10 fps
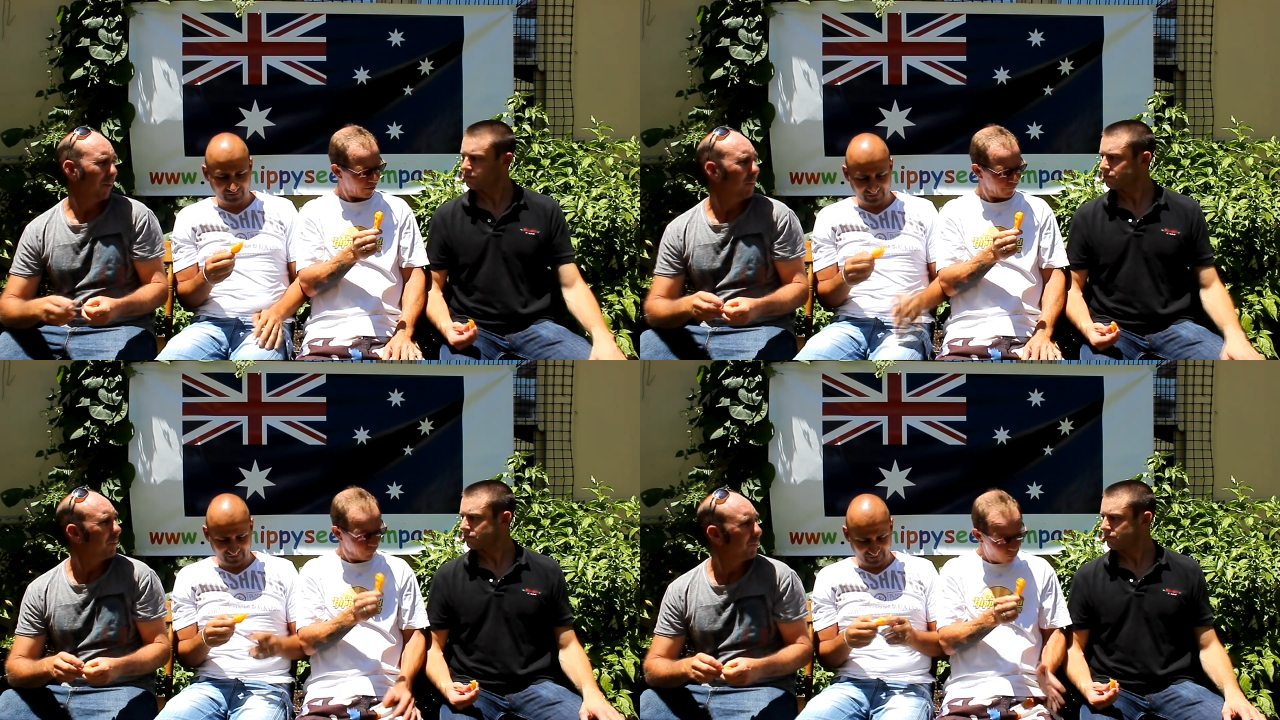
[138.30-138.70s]
Speaker 1: go a
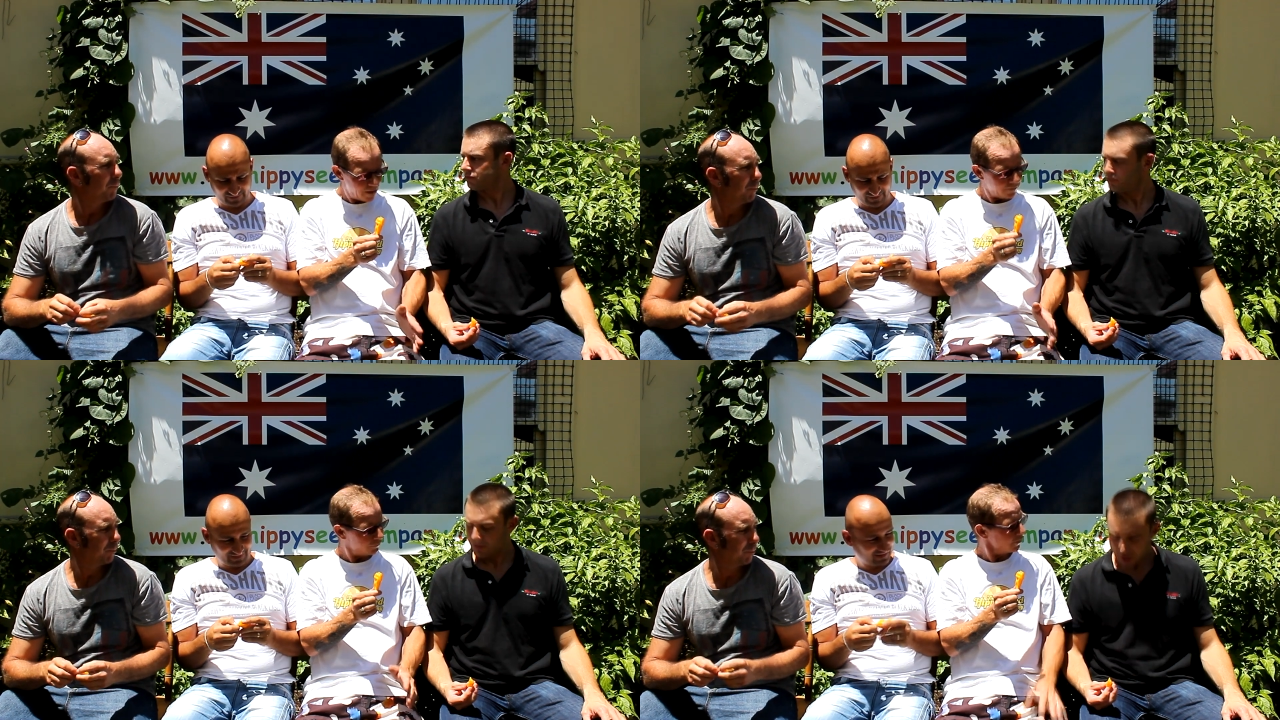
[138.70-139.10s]
full
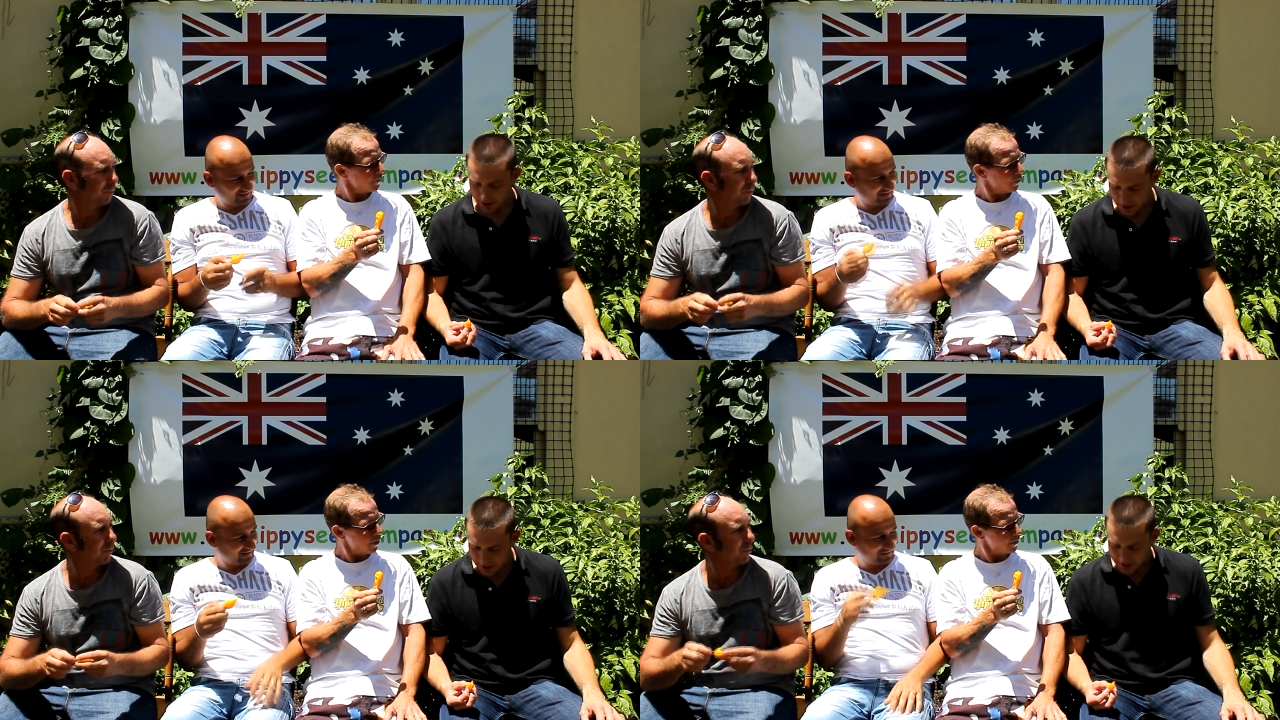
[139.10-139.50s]
one this
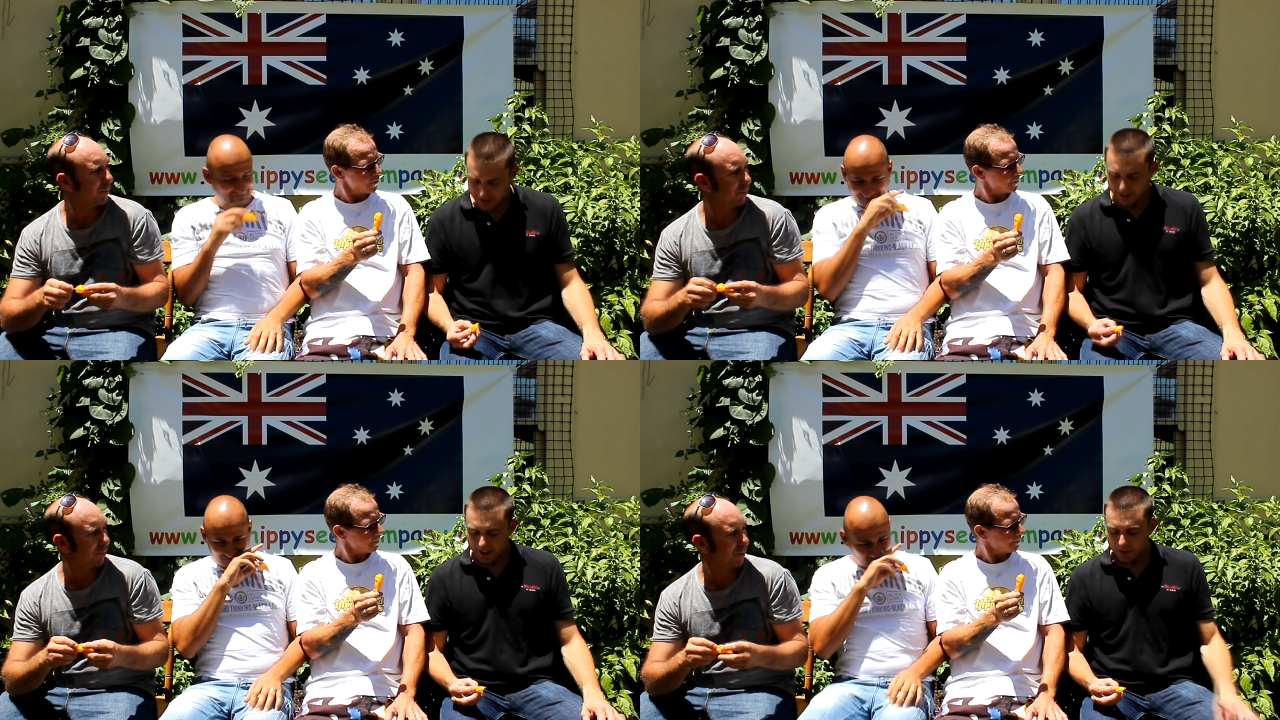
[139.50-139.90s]
time, bro?
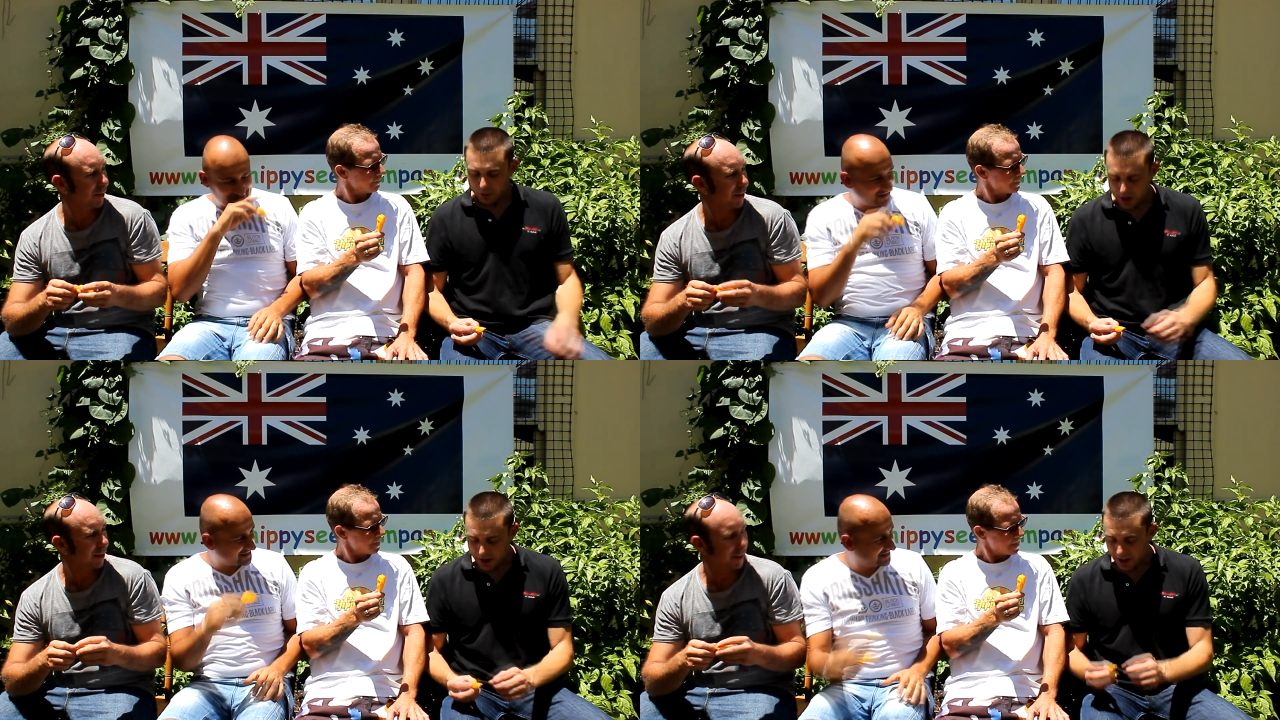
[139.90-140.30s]
Yes.
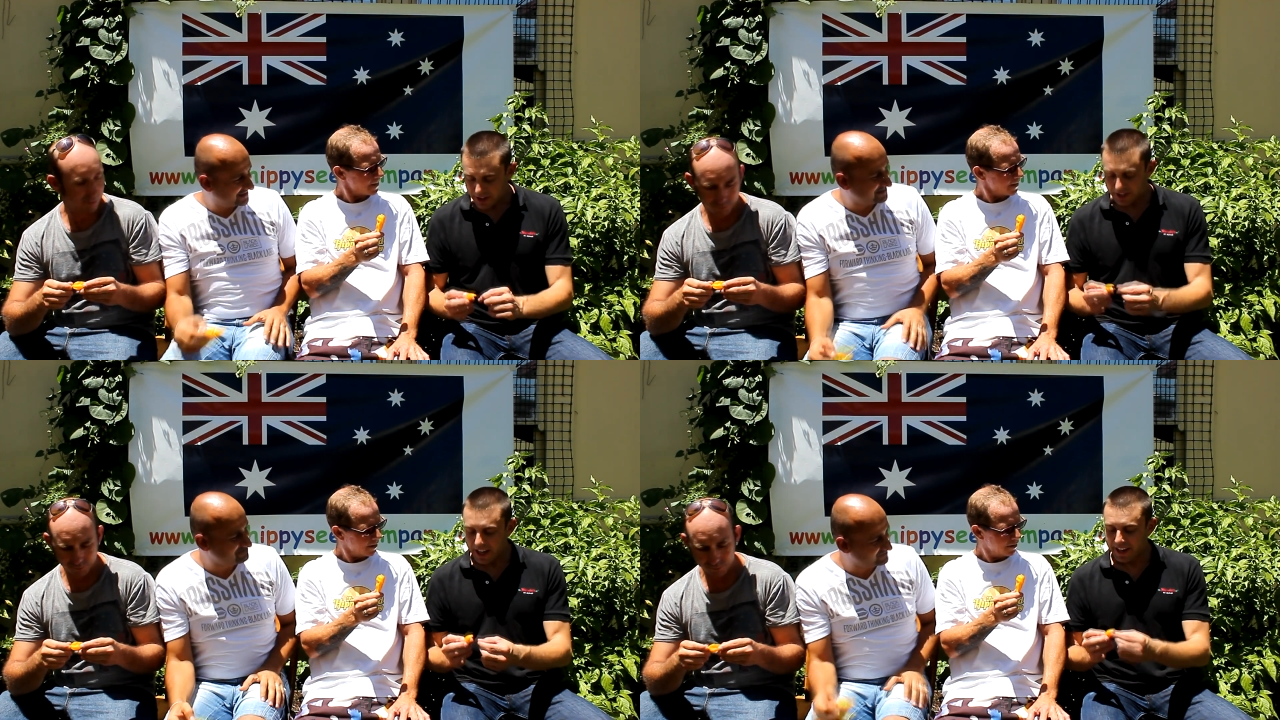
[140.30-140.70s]
Well, I, I
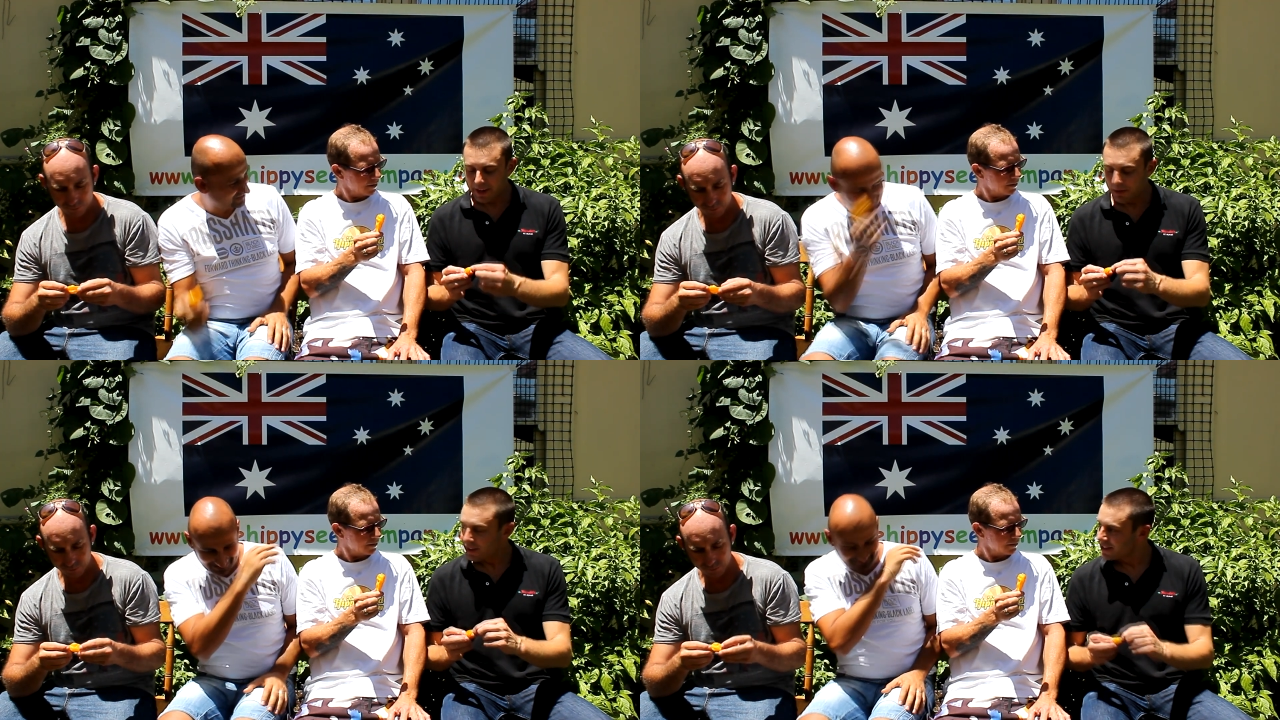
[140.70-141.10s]
just had a
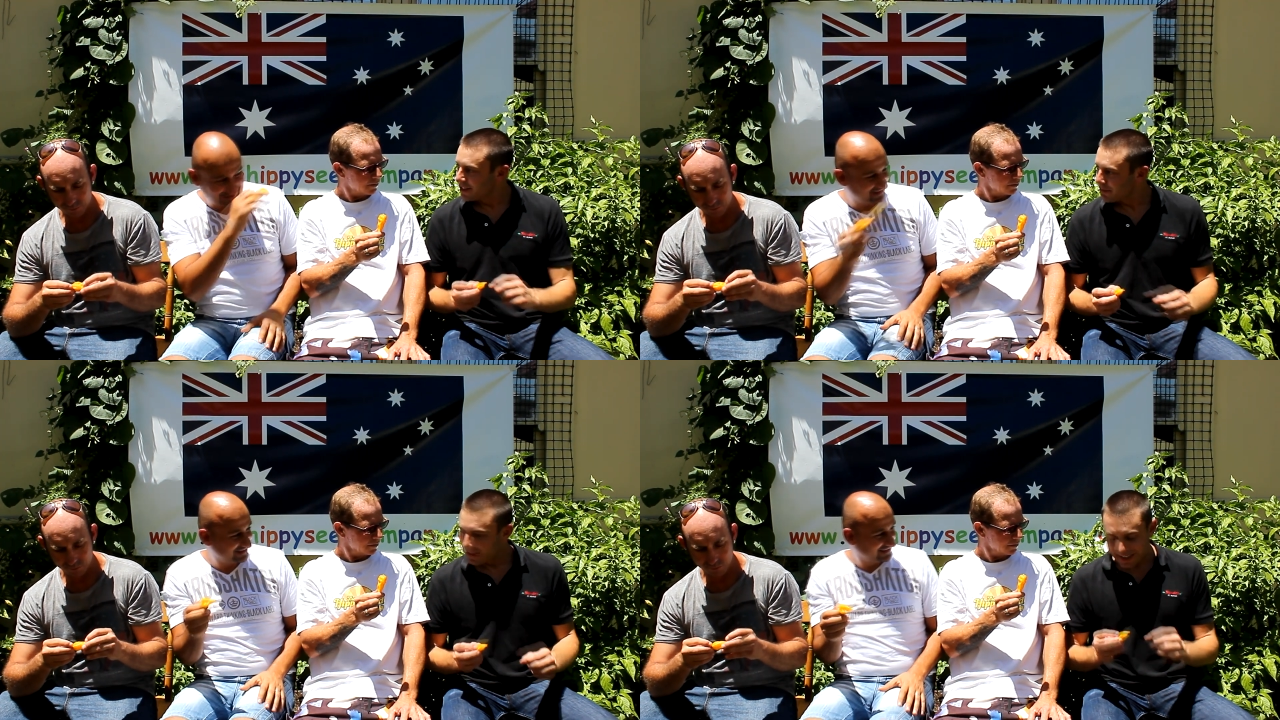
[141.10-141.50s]
nibble on the
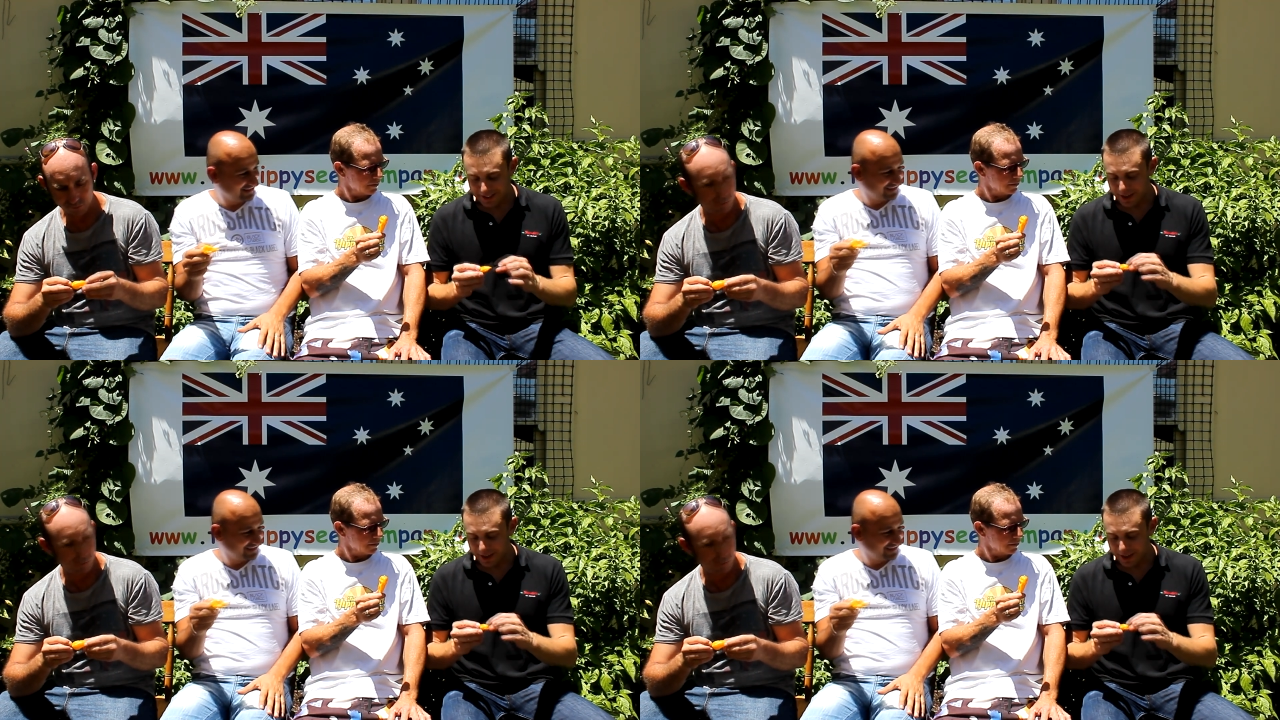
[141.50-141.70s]
tip last